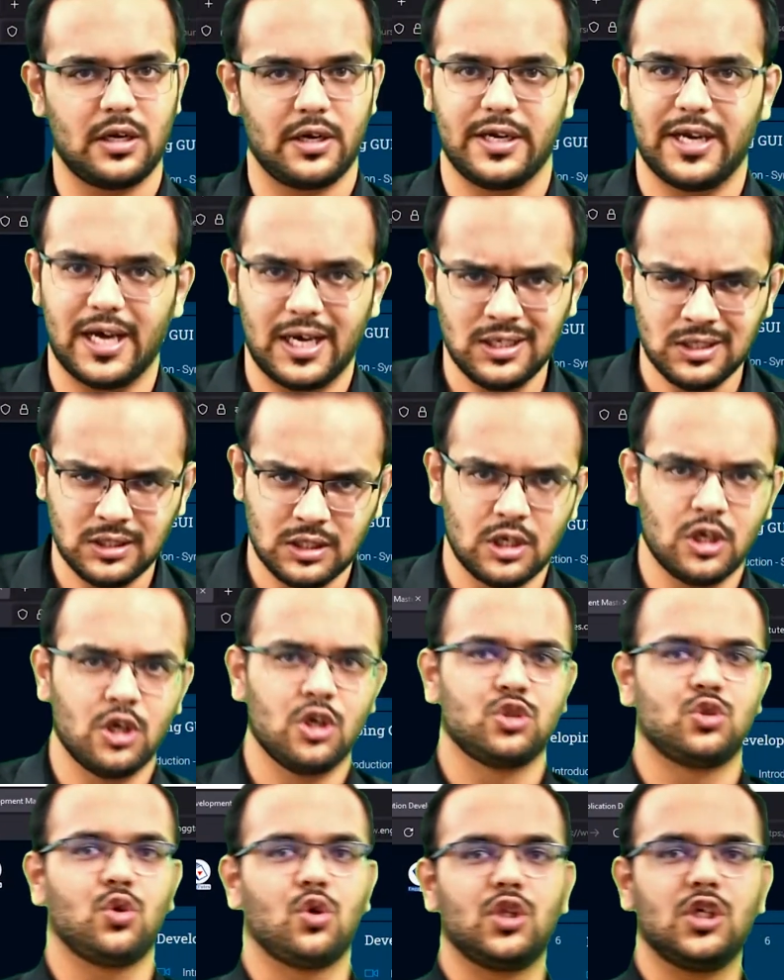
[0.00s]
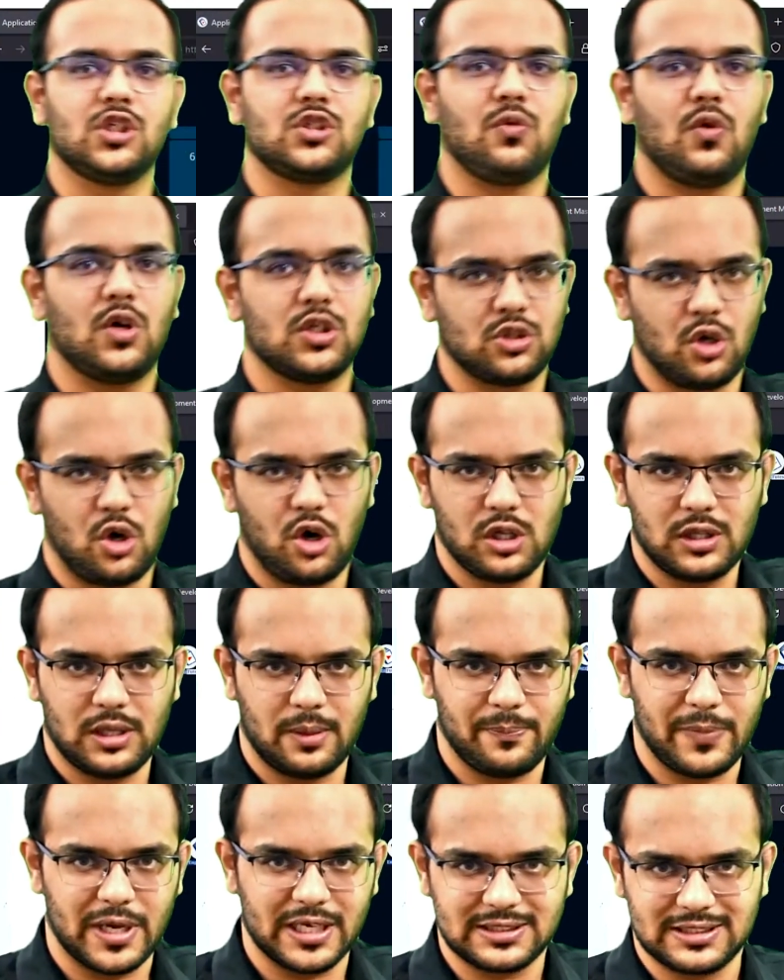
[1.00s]
Done. So this was all the
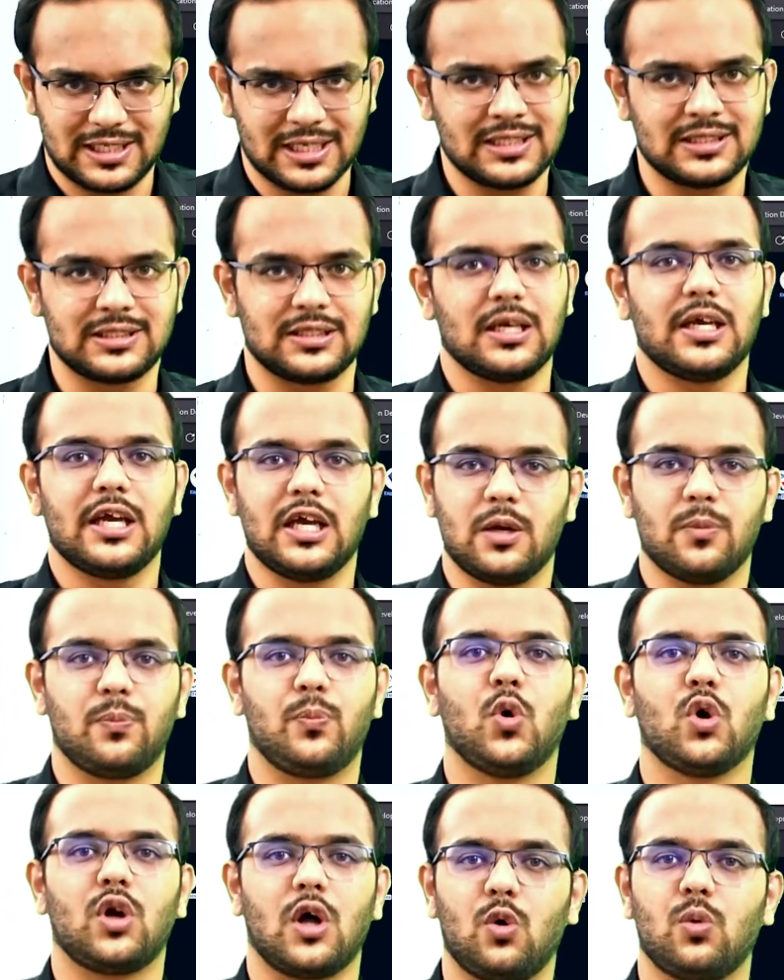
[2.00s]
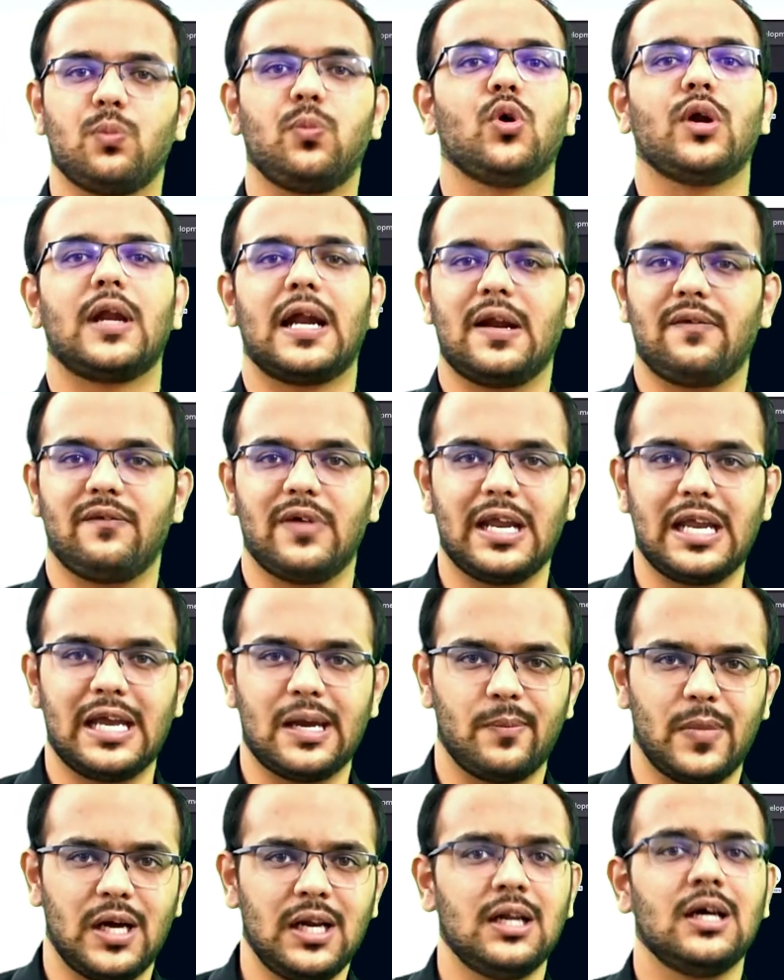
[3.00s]
basics: input, output and
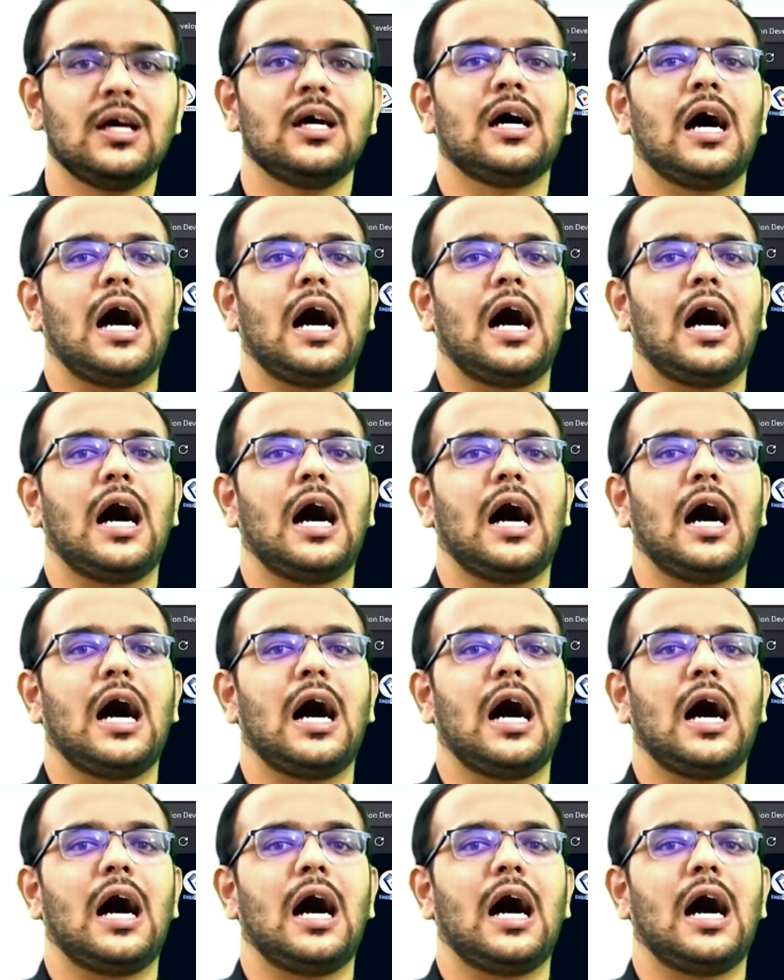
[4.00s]
variable.